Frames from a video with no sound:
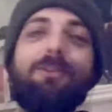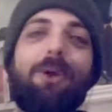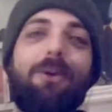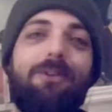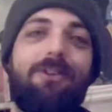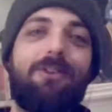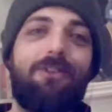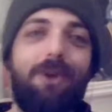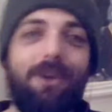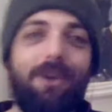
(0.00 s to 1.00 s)
go and just
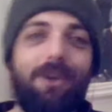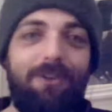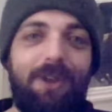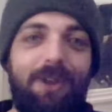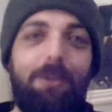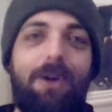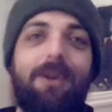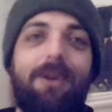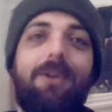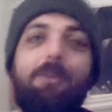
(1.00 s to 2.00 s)
enjoy a good fucking
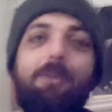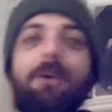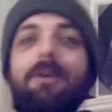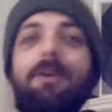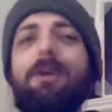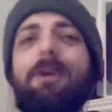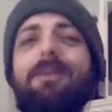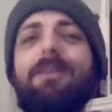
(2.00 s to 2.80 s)
barricade spear. Come on.